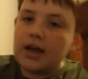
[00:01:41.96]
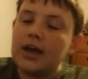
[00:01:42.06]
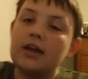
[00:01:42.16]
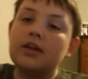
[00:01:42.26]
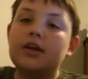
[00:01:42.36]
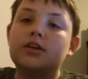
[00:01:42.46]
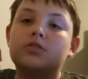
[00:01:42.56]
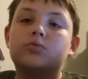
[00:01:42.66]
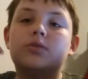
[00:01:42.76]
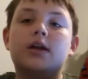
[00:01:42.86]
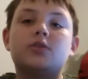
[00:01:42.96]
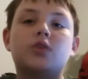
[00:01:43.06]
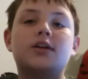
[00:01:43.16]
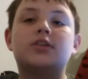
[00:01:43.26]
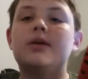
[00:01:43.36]
And like, when I
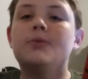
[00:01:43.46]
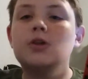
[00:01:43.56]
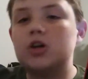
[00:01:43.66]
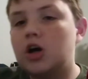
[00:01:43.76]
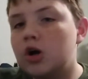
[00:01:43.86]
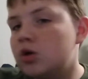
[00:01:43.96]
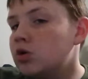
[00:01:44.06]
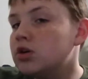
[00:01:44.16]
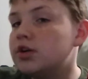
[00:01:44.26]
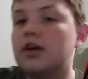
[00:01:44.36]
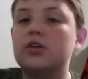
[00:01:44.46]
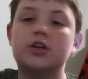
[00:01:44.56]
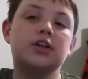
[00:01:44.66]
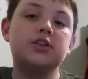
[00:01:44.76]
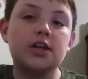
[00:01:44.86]
try to type in a code to download a
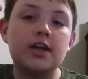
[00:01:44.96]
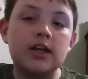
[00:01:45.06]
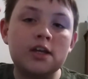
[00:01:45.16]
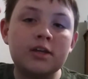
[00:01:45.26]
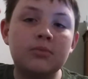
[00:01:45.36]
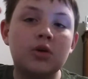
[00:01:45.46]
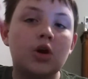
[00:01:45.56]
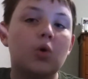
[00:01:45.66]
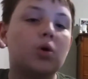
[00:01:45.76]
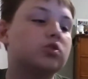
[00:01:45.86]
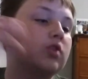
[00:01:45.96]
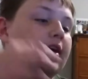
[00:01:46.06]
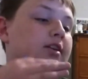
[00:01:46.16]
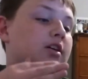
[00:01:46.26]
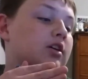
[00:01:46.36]
game, or I try
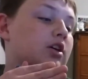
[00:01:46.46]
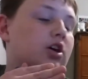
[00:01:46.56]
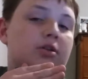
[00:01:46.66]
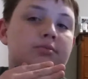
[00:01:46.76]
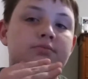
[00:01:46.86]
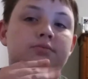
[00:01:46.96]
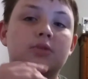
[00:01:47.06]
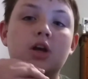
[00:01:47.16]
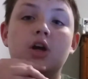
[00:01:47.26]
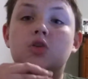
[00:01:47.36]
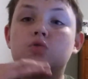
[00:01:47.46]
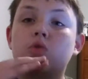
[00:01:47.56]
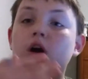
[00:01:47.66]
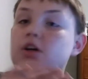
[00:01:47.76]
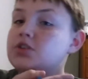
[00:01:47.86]
to,
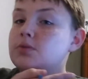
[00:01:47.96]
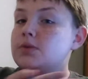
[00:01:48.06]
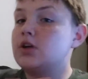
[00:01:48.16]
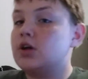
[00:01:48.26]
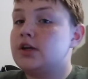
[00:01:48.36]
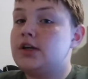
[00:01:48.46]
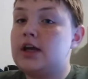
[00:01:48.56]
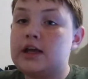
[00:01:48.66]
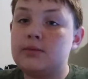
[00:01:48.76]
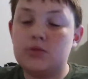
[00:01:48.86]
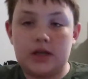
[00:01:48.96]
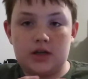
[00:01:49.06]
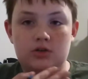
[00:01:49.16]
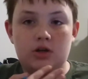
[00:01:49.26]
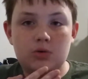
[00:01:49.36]
draw something on a game, like a
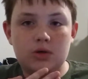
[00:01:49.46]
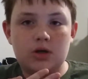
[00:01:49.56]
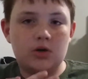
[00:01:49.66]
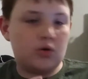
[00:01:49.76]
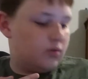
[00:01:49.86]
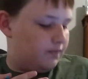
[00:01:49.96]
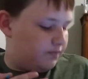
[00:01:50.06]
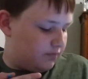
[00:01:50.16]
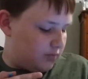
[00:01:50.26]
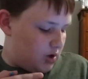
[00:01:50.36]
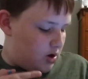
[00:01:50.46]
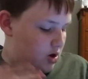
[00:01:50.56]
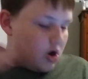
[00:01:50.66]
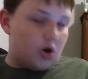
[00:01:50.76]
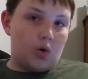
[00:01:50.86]
logo,
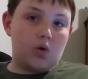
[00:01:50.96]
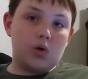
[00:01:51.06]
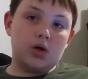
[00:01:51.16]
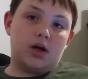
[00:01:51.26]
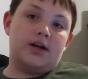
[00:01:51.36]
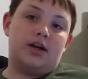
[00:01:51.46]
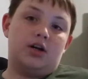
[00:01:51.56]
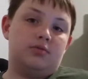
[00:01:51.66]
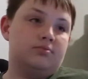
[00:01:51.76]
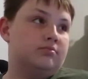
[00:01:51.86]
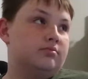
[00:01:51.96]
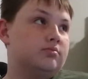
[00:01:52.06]
or I